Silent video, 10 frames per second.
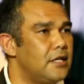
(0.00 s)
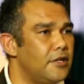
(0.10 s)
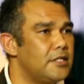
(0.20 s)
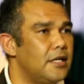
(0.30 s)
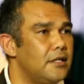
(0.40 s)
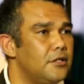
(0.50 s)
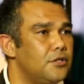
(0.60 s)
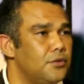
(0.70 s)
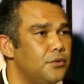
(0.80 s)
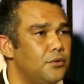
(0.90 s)
have extended
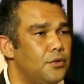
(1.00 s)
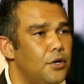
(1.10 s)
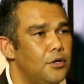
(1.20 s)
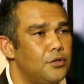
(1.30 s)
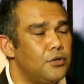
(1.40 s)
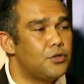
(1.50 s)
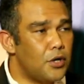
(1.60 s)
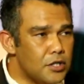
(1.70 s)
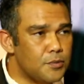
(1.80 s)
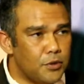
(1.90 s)
to, to
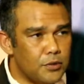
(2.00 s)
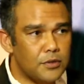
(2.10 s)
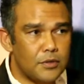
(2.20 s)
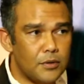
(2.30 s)
transport